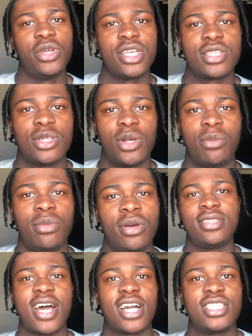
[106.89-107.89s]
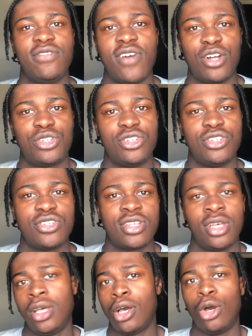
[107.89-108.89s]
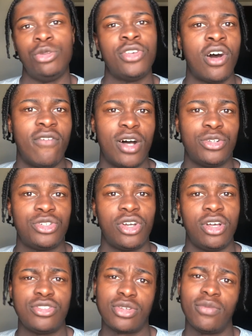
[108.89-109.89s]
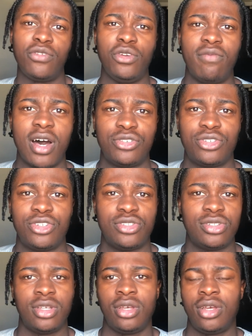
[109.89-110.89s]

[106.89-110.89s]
Here's some taxi vouchers, hotel voucher, and some food vouchers.